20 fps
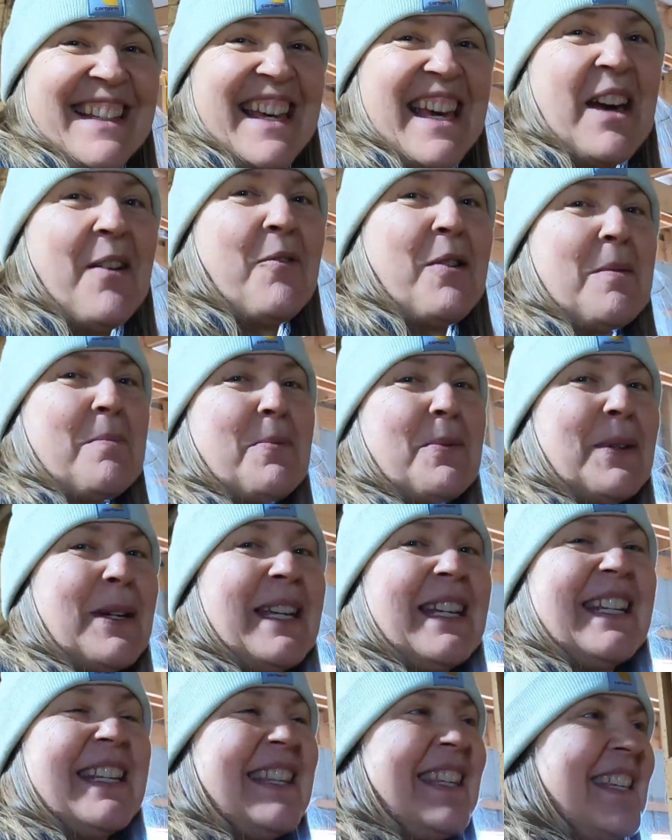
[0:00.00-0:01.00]
at one
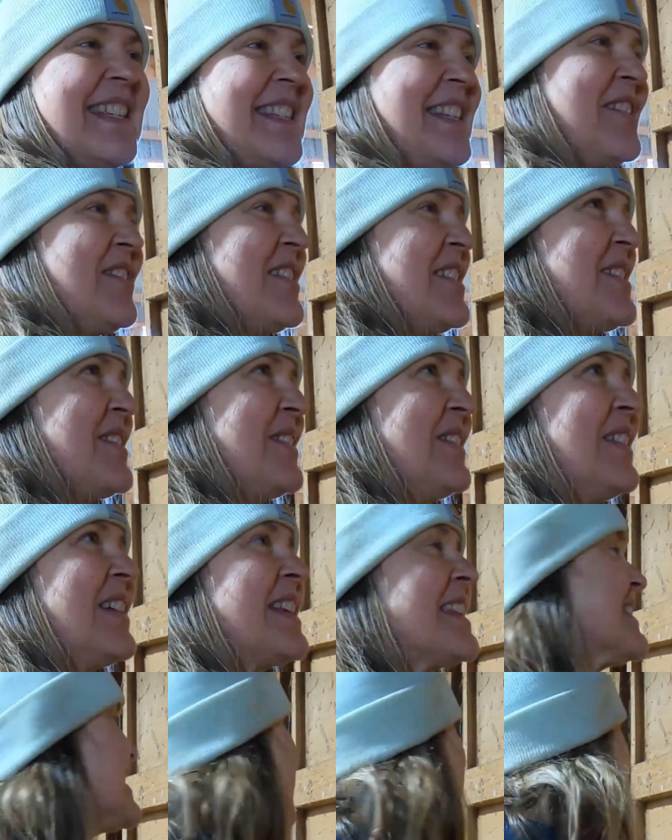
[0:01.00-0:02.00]
point in the series so you
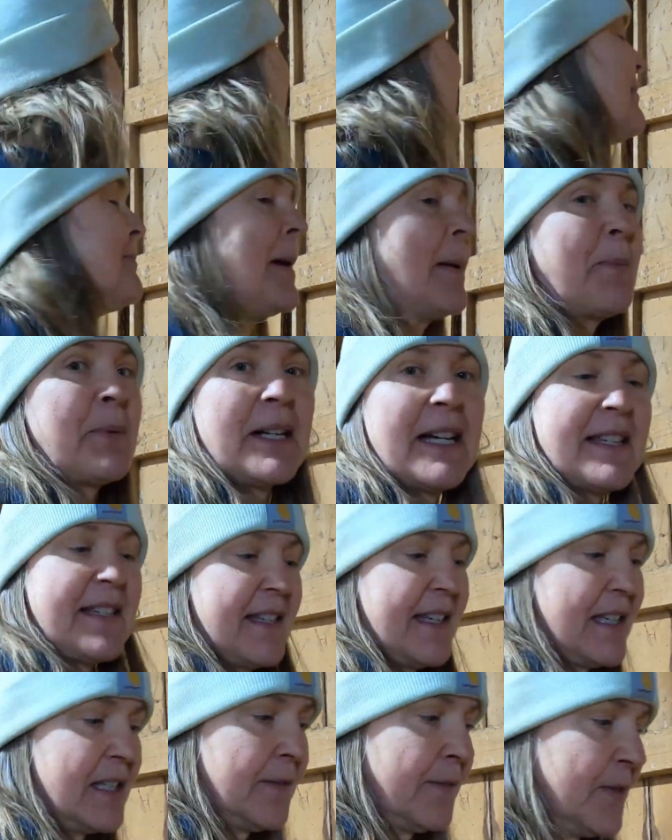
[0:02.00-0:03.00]
can see my
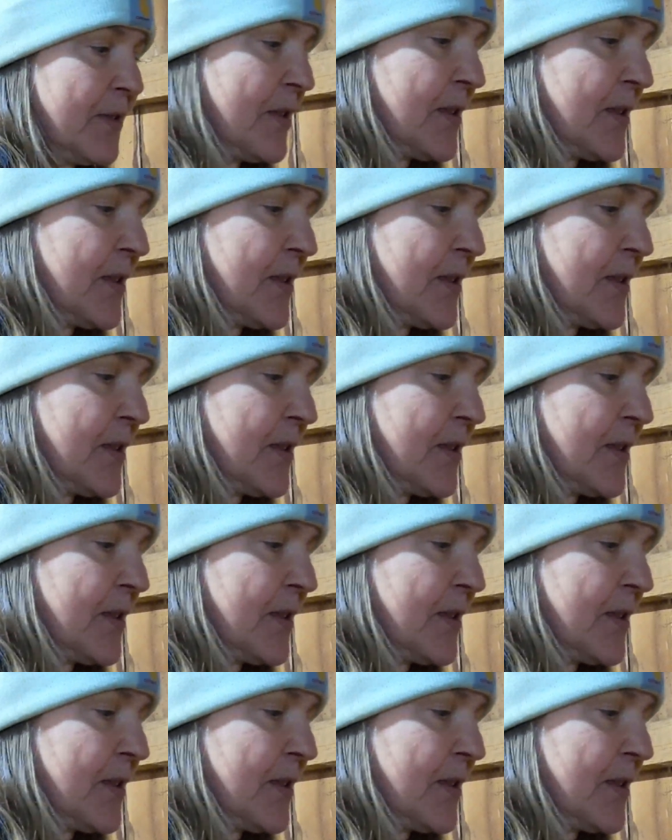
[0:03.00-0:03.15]
process for